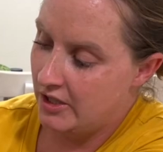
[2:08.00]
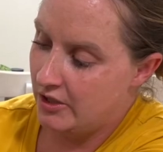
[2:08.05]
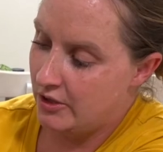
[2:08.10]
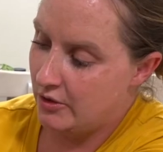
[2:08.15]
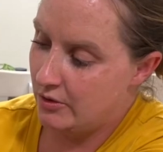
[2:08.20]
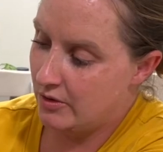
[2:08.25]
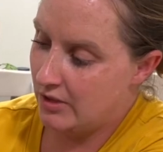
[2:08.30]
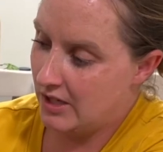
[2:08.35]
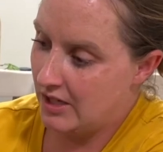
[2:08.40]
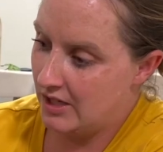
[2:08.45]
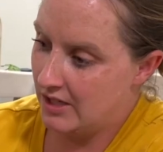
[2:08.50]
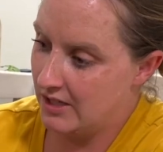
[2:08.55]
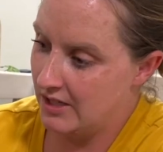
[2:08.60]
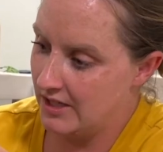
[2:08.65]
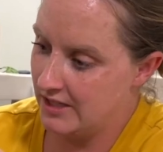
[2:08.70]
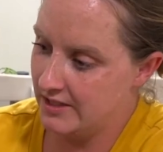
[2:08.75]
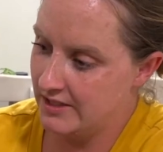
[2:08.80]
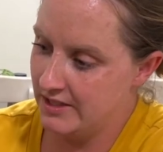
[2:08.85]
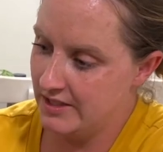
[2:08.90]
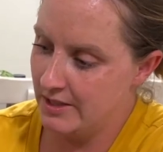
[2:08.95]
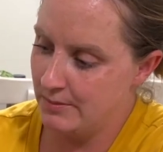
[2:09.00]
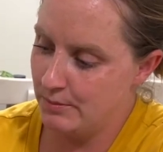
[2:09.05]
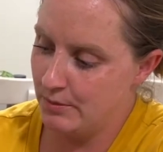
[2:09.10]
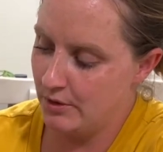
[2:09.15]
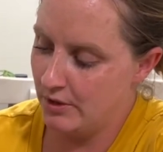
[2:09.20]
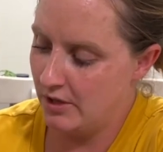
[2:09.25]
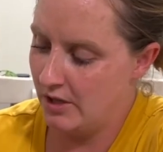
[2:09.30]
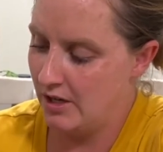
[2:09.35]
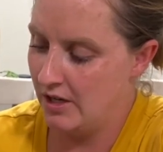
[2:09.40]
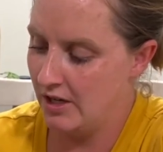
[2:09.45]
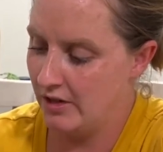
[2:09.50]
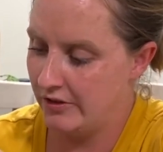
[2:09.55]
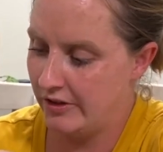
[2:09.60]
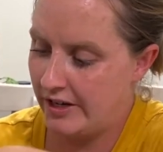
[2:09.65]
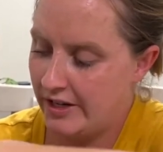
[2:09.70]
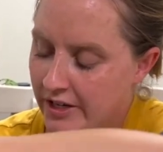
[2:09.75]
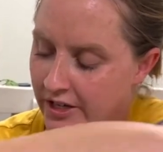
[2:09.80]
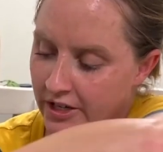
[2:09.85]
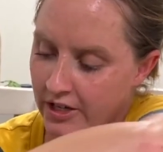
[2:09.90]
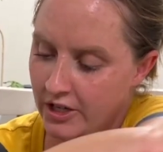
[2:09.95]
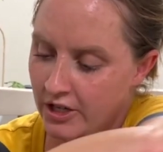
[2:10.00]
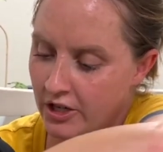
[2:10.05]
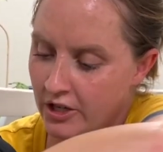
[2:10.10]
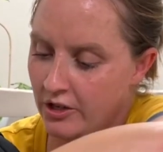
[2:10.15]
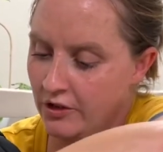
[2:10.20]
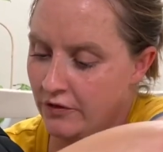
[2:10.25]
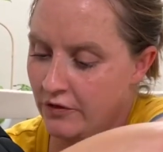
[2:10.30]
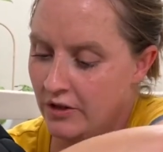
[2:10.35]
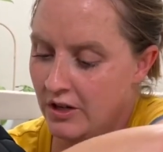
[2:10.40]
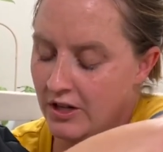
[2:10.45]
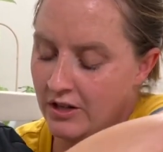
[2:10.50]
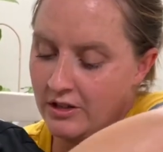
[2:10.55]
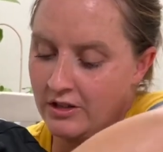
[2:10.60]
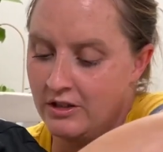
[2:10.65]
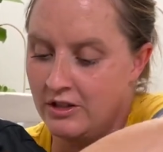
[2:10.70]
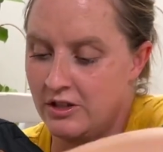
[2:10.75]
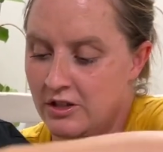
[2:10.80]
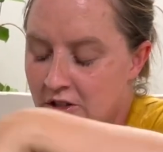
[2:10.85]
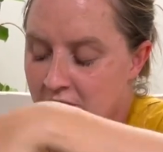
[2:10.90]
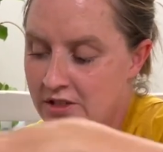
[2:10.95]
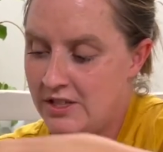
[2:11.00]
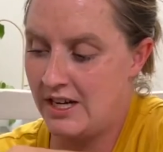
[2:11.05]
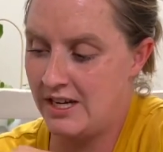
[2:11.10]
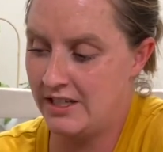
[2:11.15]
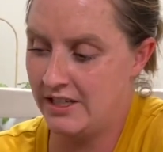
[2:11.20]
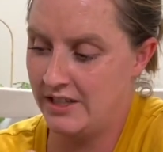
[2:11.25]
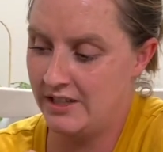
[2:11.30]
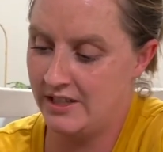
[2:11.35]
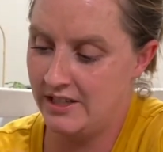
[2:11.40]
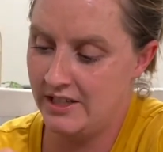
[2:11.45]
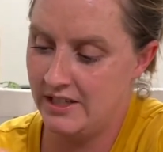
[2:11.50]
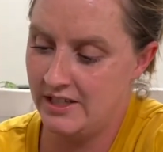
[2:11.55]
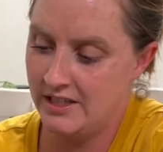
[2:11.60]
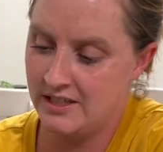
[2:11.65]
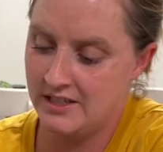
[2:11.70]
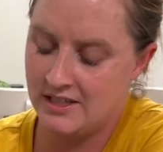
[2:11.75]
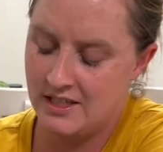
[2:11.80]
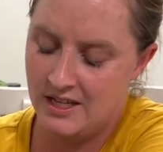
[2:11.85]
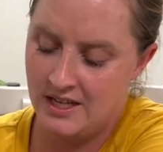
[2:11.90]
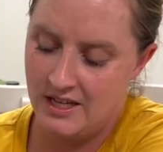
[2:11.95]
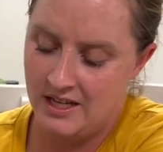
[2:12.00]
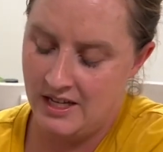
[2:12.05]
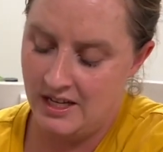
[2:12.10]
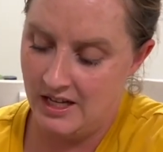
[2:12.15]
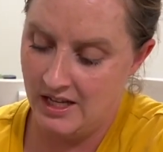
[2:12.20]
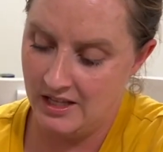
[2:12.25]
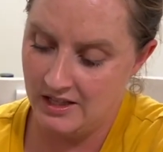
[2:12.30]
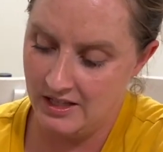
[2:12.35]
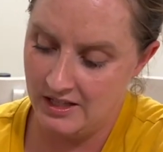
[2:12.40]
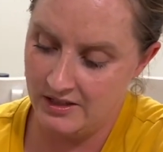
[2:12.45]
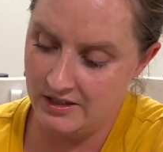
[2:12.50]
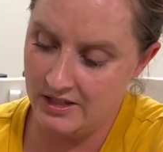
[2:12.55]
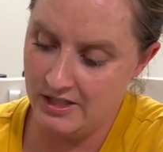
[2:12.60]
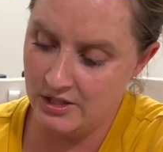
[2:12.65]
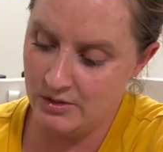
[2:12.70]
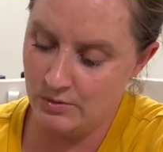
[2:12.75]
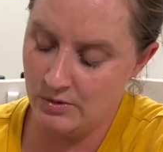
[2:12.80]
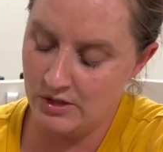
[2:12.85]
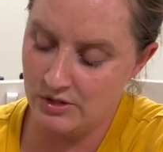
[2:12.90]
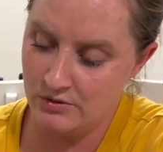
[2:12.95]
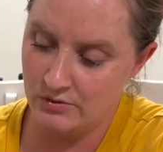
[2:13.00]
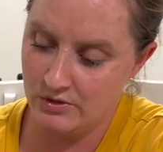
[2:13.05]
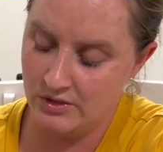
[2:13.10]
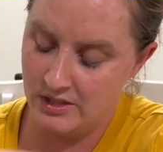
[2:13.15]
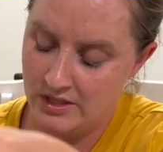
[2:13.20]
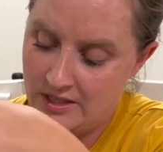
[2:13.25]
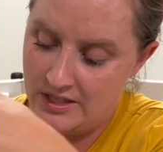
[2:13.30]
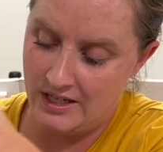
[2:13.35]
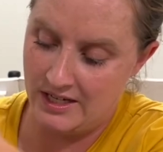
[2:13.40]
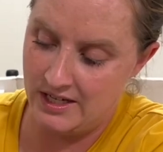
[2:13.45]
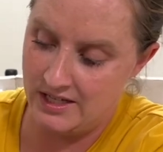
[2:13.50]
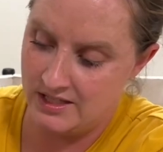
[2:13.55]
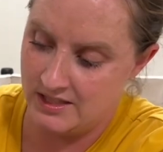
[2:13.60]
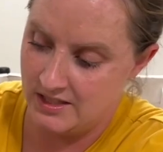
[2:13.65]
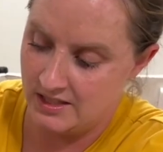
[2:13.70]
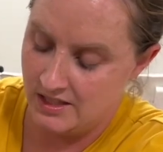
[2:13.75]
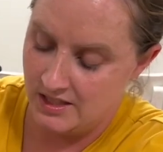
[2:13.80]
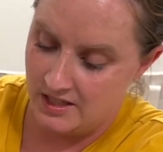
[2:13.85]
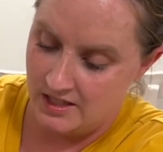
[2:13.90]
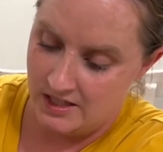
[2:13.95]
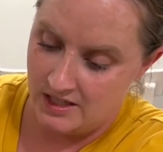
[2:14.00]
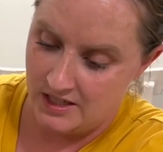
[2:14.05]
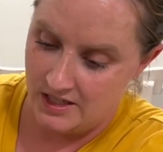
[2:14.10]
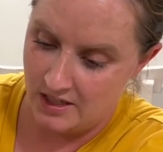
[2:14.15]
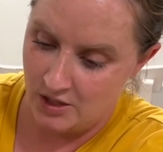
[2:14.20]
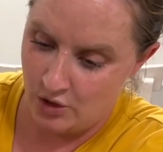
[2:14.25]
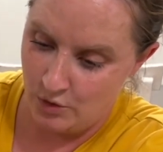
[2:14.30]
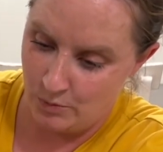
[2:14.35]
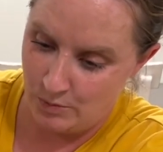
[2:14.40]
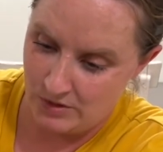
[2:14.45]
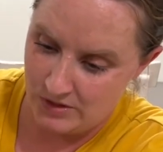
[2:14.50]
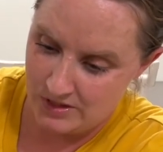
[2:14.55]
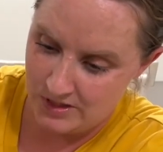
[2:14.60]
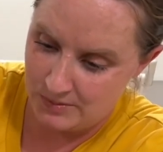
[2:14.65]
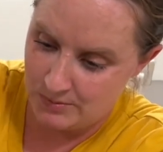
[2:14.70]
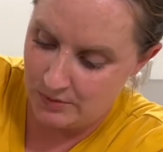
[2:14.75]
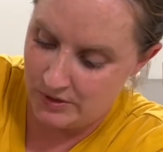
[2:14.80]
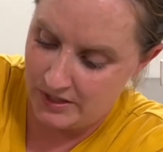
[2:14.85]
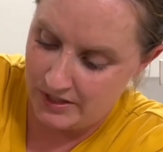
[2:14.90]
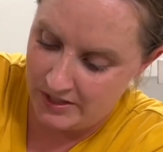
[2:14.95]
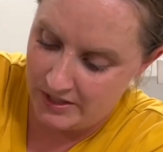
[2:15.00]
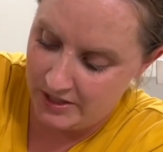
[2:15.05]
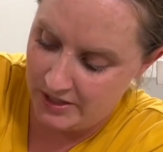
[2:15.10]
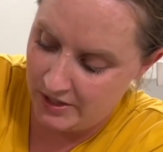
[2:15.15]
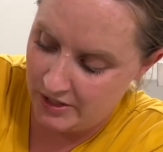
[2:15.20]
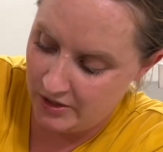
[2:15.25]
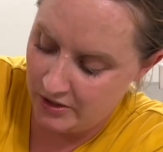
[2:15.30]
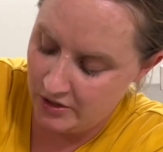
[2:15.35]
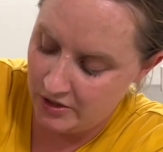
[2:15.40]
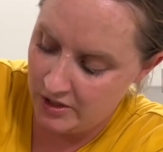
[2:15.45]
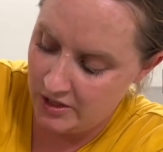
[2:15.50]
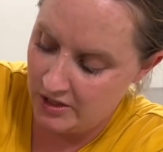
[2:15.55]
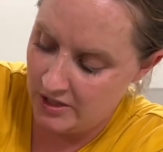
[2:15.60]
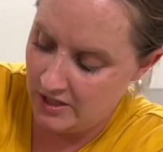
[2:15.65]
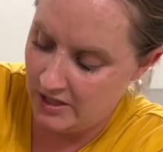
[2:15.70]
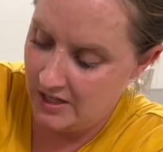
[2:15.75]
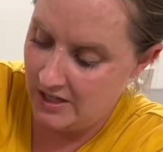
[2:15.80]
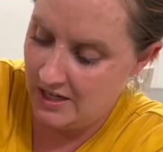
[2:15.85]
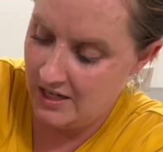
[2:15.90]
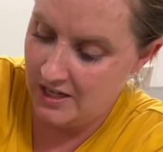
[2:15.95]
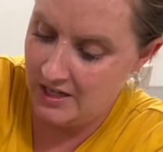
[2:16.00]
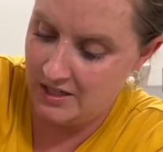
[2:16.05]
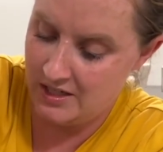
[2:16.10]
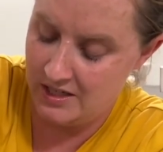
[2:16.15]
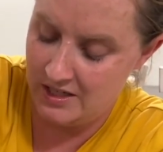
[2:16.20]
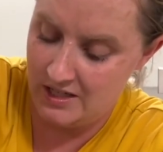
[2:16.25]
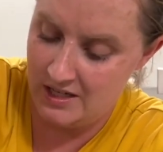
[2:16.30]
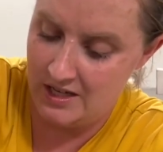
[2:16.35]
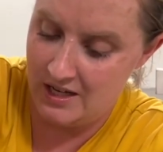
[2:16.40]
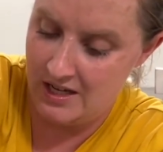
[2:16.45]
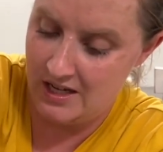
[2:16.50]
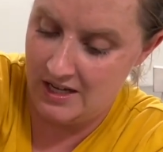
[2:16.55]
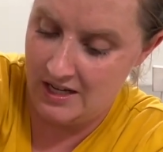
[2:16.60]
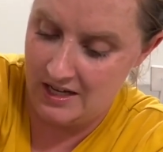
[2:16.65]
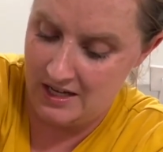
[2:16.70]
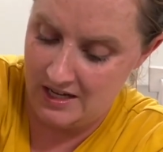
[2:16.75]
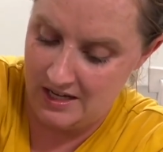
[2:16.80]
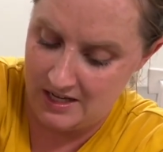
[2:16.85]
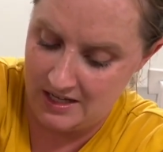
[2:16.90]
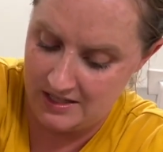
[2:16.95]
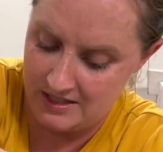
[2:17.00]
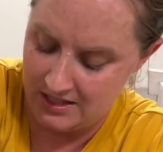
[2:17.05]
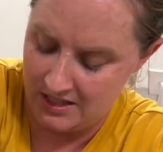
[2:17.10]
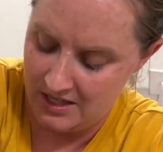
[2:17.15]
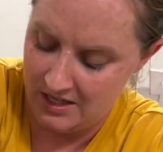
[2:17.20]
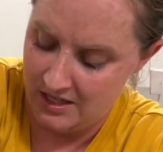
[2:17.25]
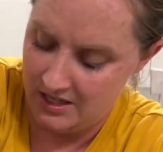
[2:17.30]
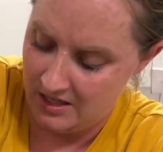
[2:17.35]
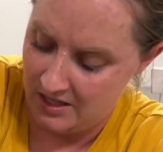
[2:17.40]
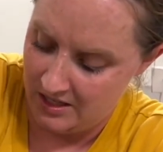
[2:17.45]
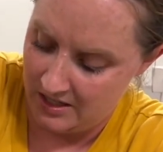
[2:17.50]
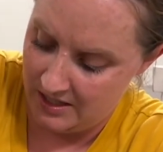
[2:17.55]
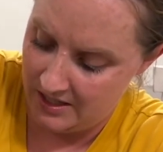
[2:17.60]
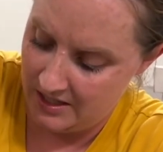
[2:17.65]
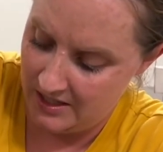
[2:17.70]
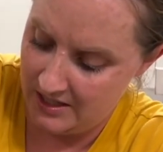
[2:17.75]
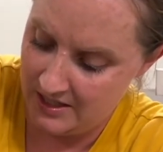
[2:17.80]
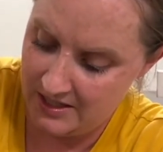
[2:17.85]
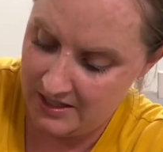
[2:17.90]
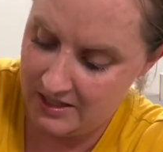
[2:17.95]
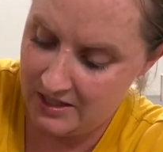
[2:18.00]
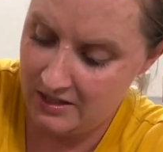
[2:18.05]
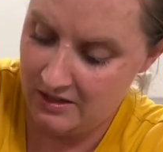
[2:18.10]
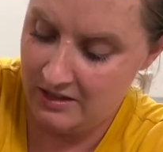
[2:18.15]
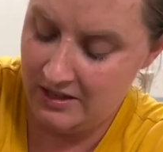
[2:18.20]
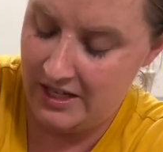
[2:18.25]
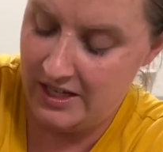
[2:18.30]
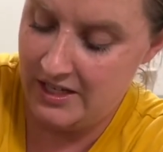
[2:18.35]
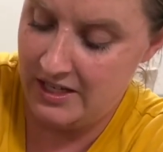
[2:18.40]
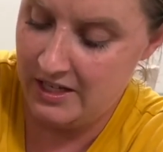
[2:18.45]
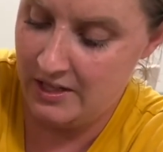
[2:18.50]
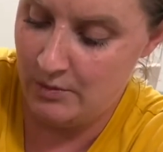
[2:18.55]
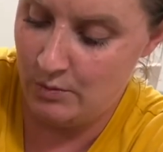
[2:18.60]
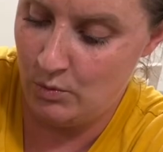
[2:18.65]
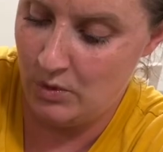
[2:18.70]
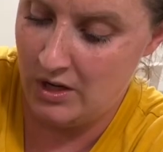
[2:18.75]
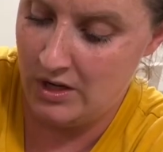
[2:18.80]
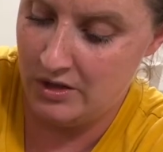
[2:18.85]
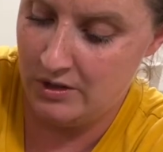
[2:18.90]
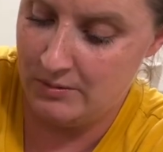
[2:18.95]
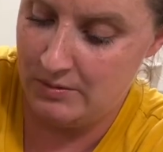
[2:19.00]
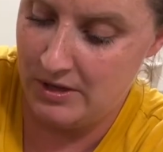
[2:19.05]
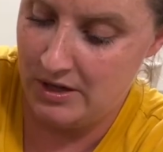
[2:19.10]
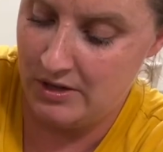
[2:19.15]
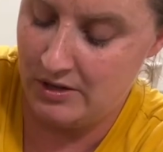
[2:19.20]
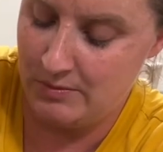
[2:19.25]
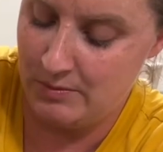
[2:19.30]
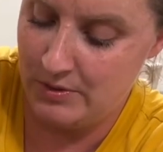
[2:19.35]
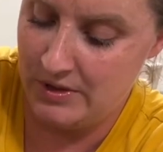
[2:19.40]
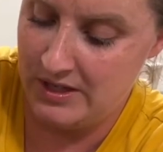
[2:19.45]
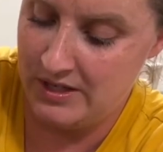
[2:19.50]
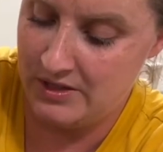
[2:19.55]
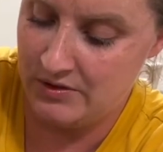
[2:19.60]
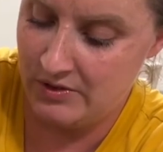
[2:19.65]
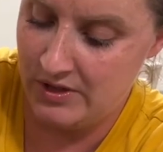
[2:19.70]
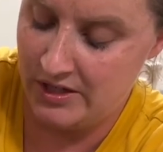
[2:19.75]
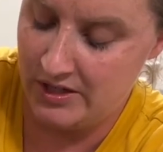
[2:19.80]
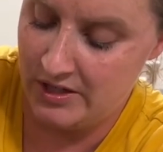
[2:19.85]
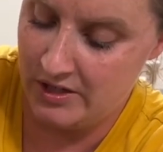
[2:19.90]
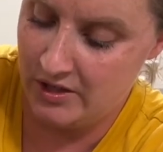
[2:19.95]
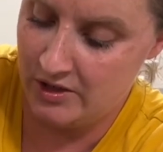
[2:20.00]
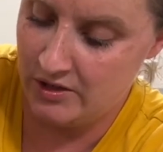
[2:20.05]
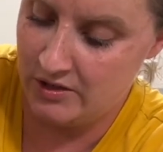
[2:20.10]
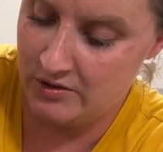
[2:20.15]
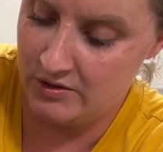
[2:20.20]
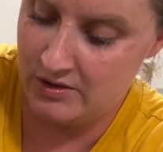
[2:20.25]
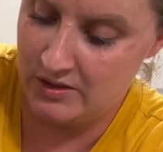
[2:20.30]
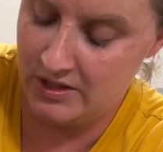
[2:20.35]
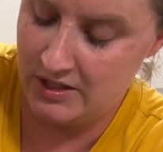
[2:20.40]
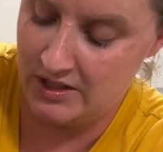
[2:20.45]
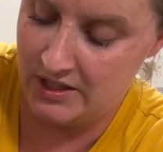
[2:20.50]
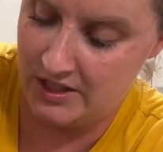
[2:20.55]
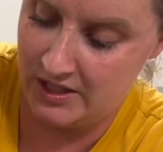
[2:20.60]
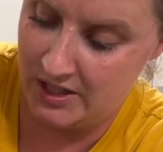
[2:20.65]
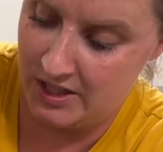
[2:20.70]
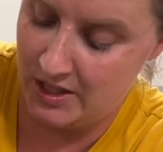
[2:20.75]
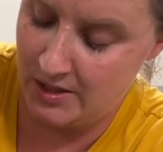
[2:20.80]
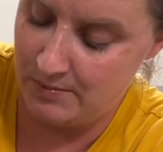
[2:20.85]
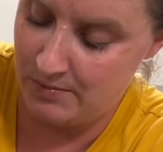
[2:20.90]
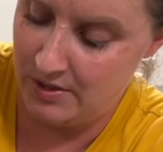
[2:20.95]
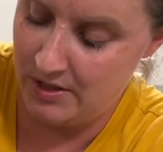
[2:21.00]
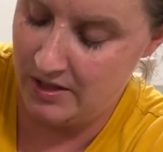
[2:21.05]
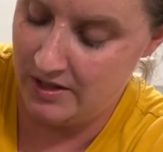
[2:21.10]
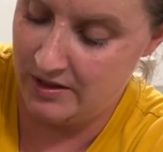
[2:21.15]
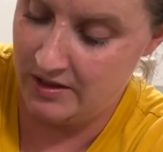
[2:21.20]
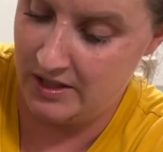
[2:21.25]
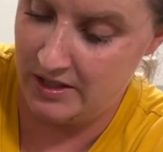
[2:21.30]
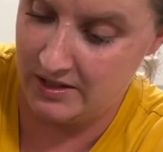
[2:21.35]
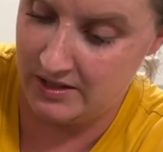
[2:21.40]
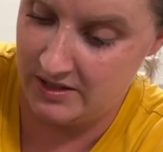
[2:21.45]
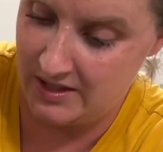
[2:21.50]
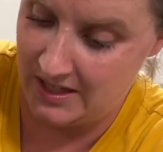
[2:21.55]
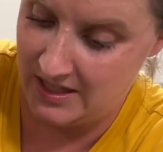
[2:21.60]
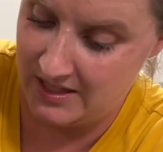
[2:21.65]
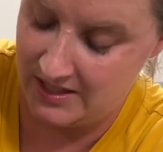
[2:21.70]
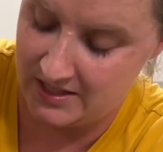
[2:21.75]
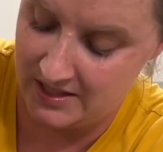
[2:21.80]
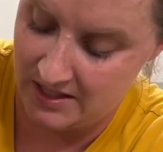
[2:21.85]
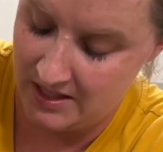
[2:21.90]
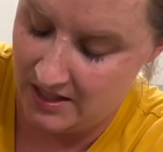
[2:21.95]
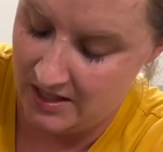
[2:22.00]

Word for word: you've got a nice zipper right here for other little tiny things. And then this one's really nice. It opens up right here and it has an insulated water bottle place right here. So it's gonna keep things nice